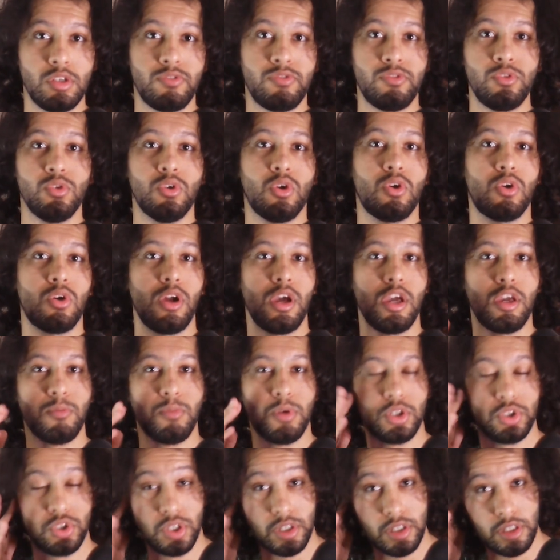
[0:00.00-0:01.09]
if you are a
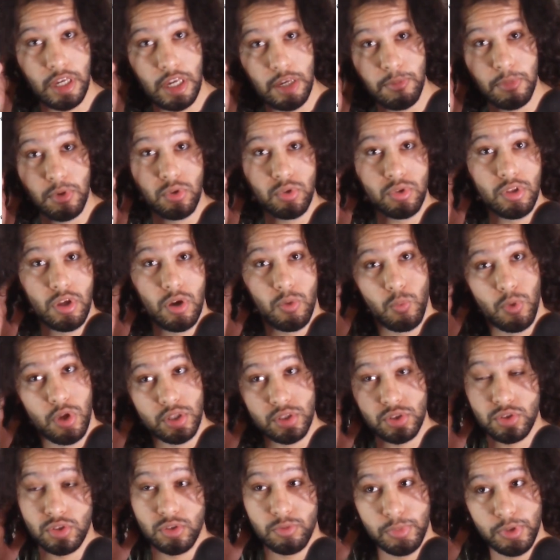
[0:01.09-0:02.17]
budget gamer that
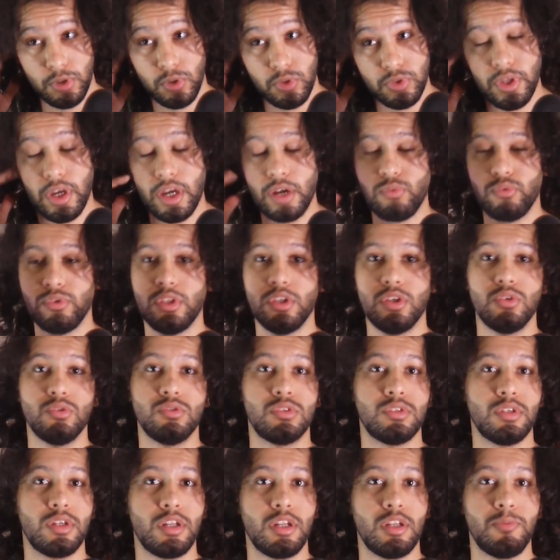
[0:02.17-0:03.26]
wants to build a really good
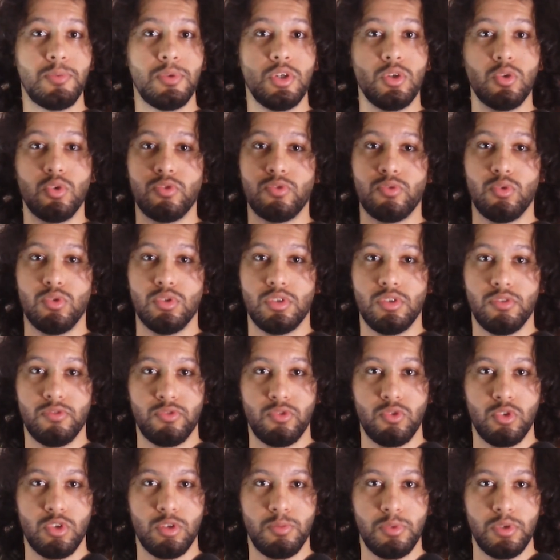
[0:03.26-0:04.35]
1080p or
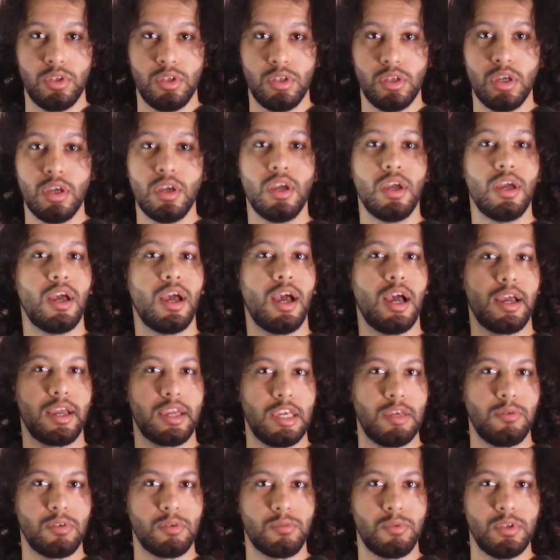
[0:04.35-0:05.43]
1440p
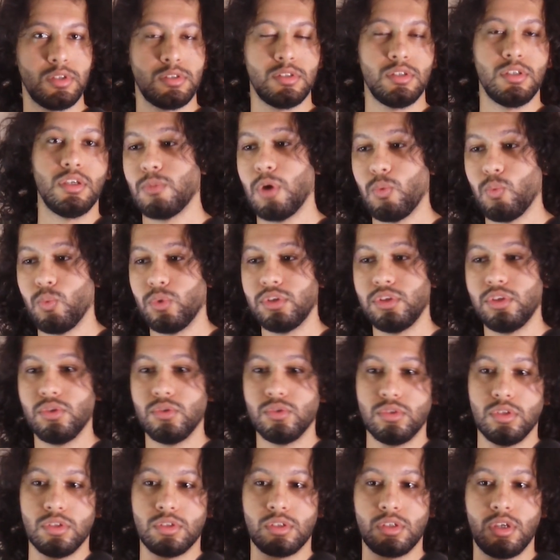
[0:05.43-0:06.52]
gaming PC. But when you
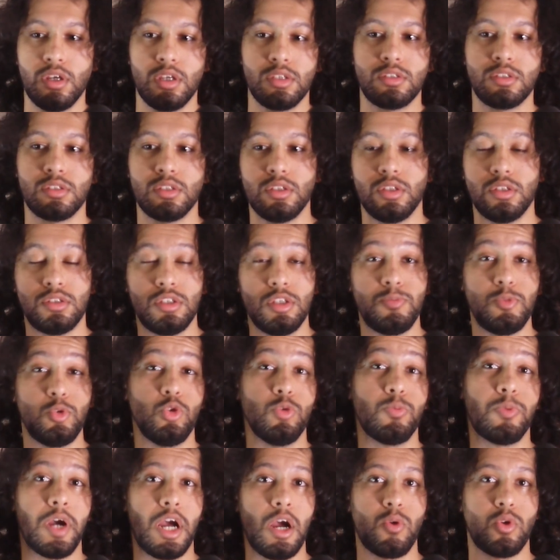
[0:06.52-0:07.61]
discuss the
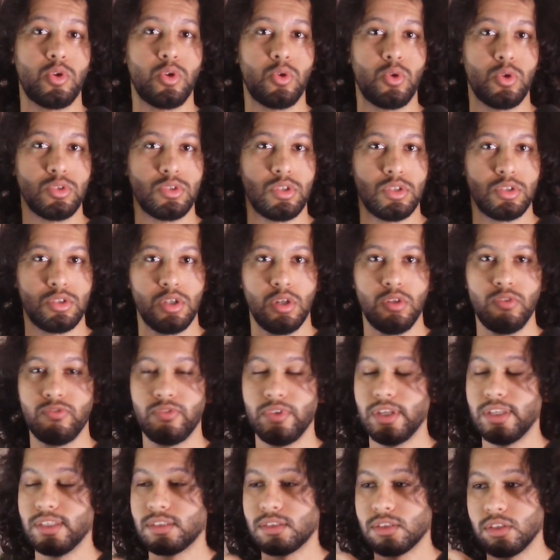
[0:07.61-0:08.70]
CPU power horse itself,
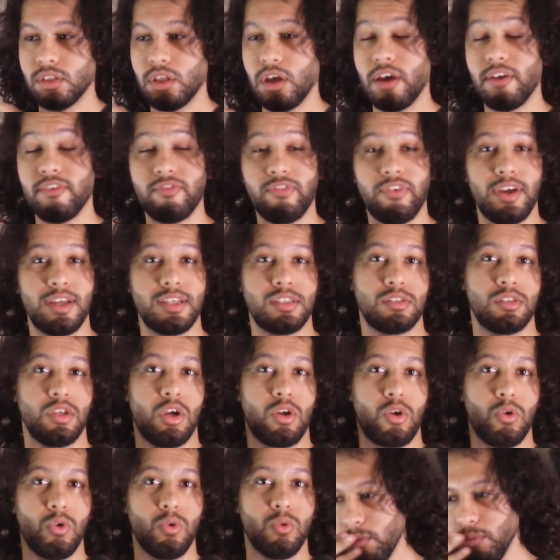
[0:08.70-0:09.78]
it's not fast
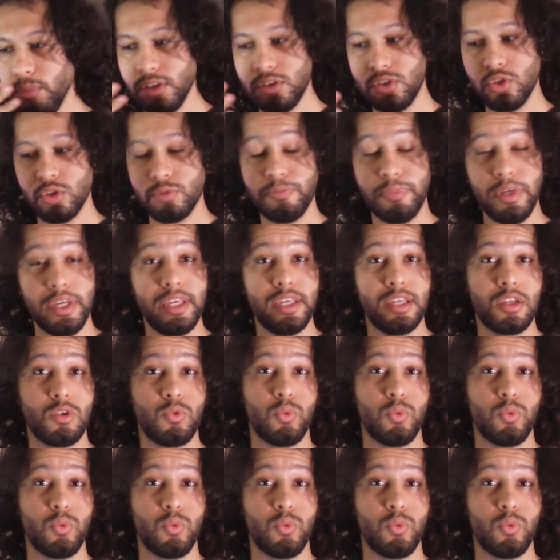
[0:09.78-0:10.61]
at all, but you're paying